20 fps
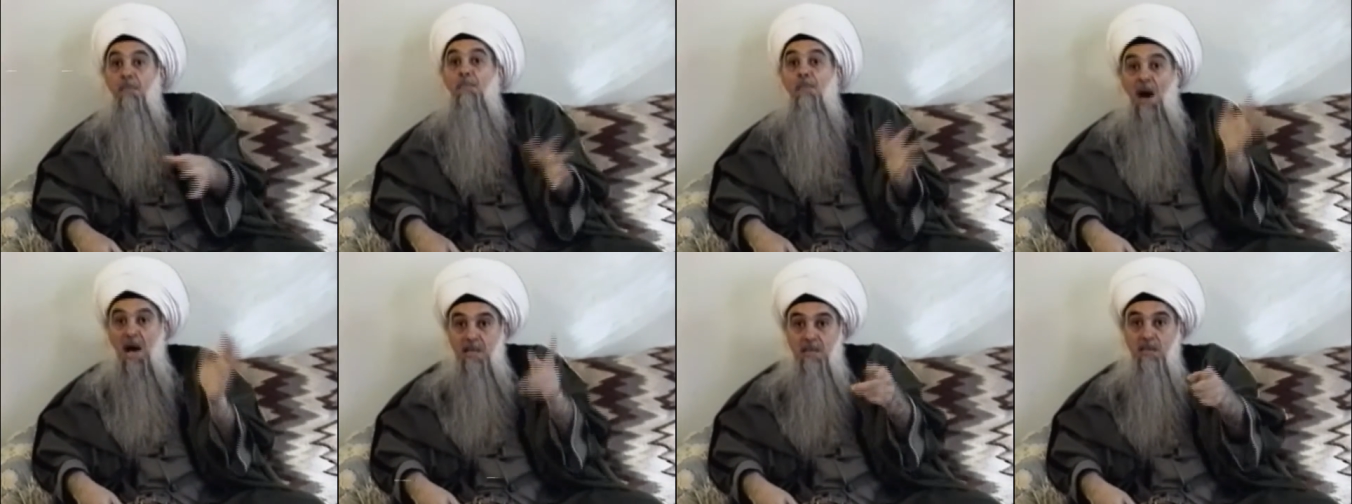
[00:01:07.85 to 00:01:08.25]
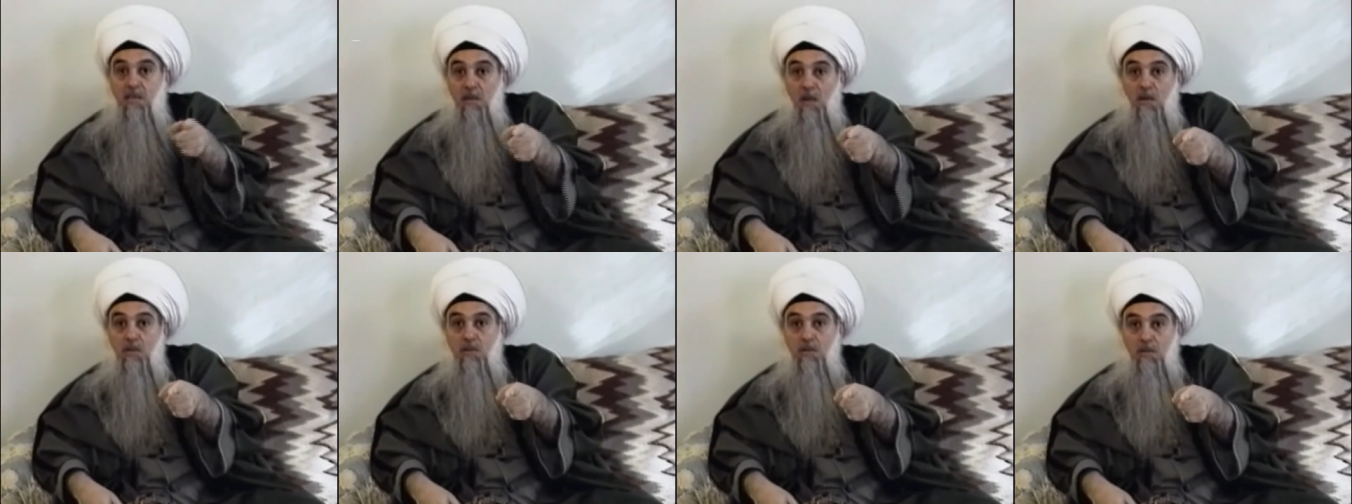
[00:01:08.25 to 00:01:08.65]

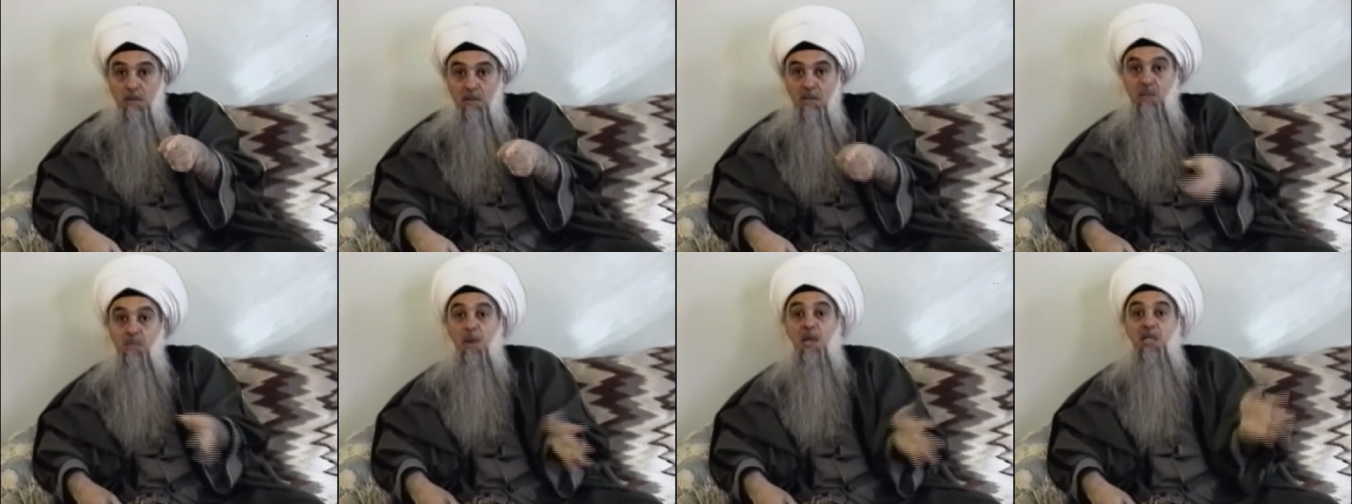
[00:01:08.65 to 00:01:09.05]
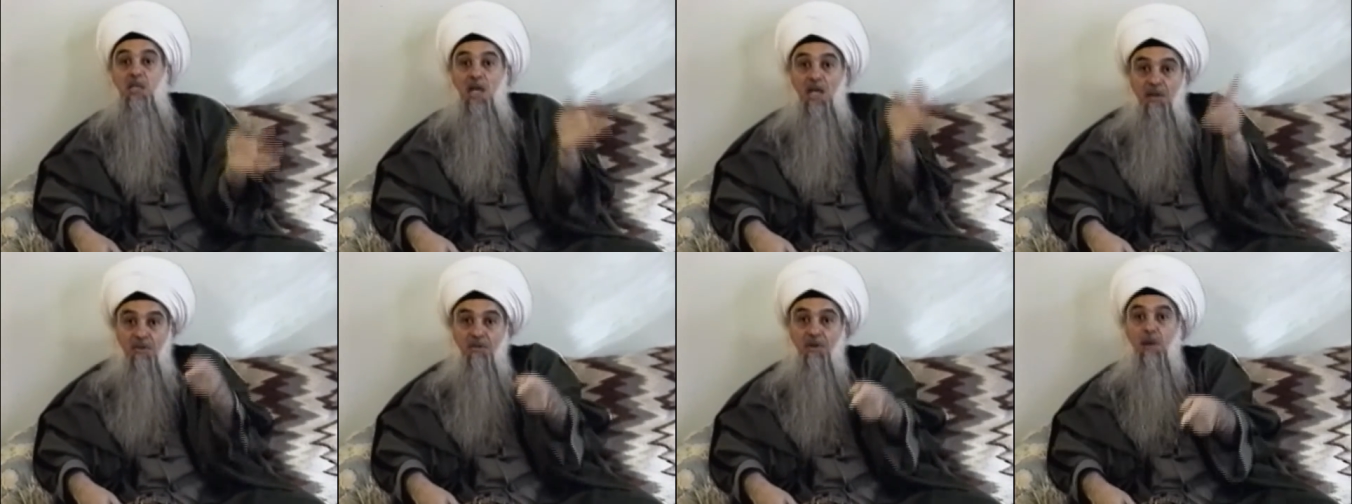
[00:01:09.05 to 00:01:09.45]
masters,
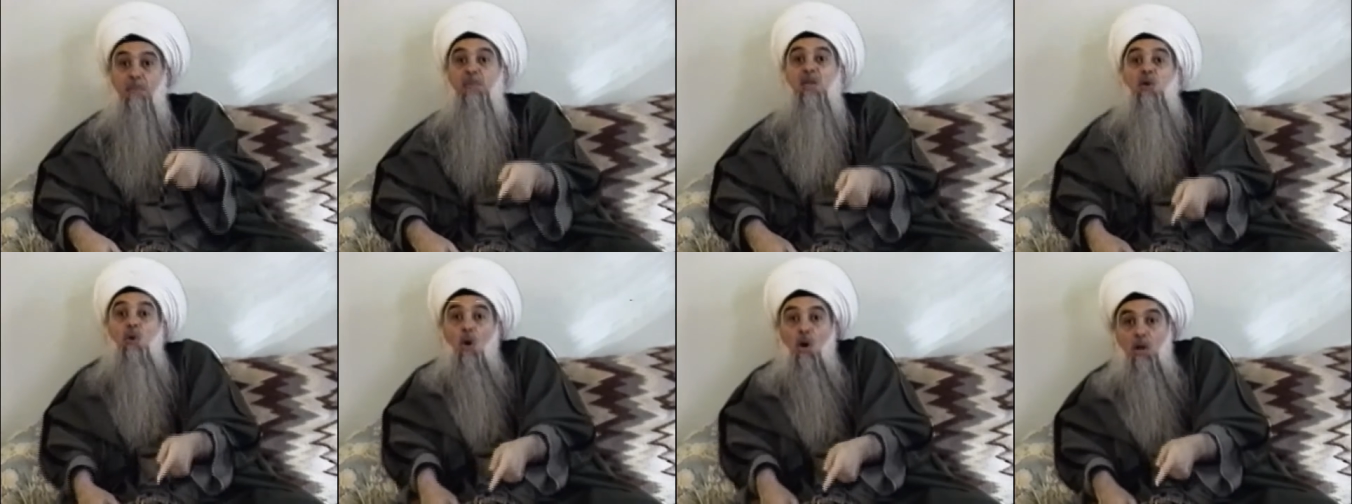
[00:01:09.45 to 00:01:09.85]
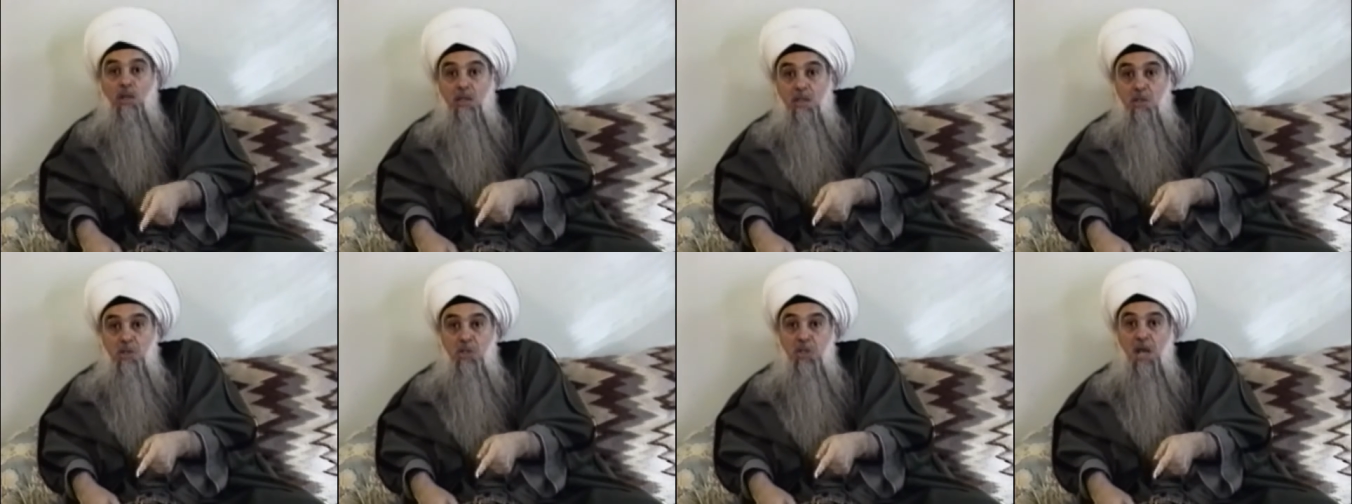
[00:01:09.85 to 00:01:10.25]
especially from the
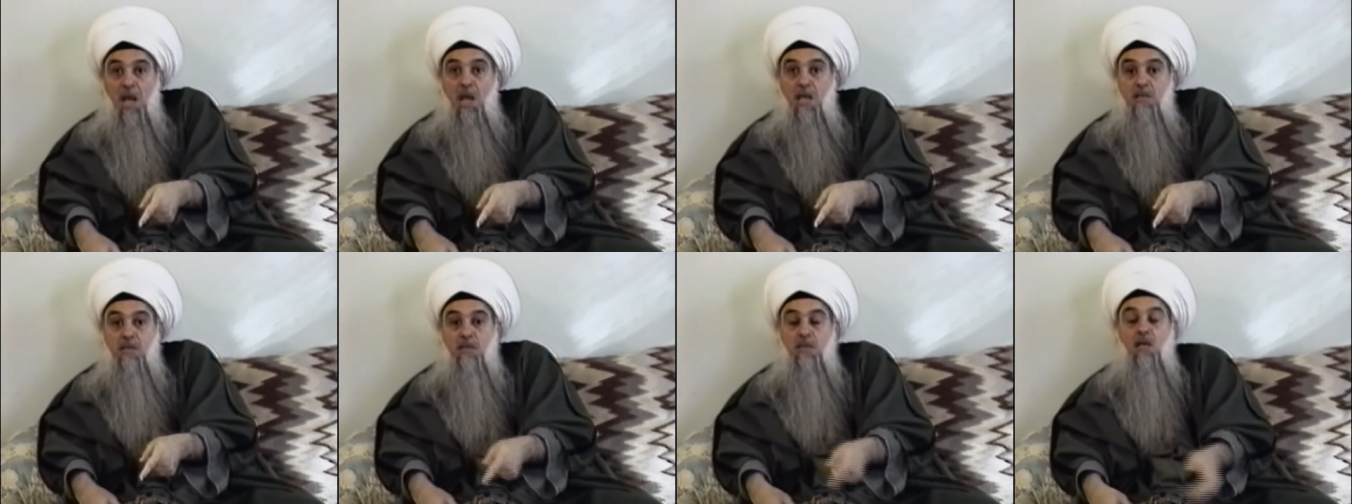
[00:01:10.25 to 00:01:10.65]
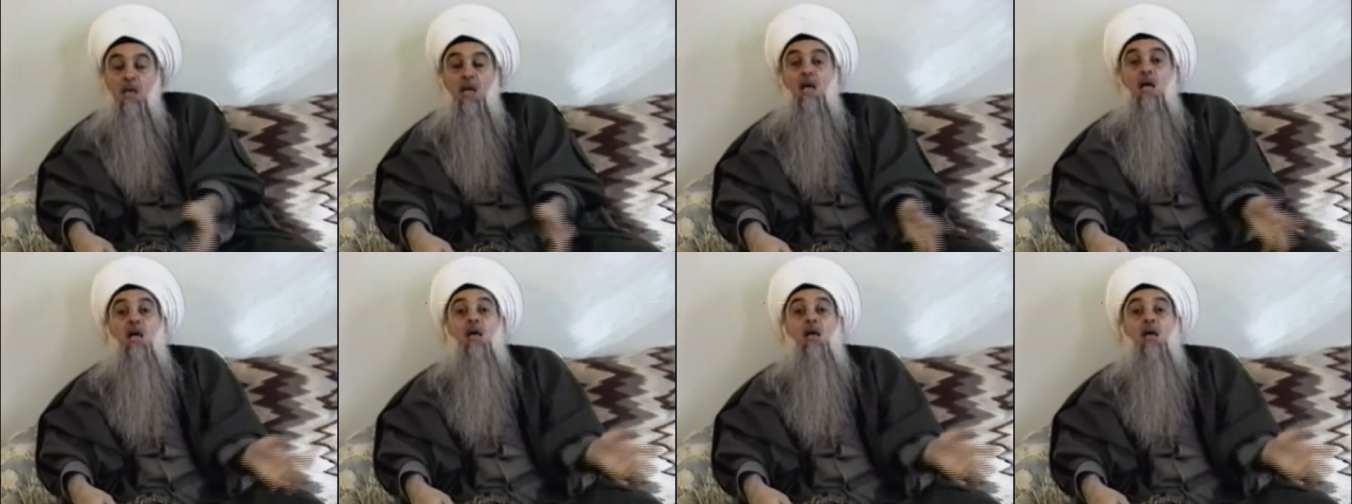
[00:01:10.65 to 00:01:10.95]
golden chains,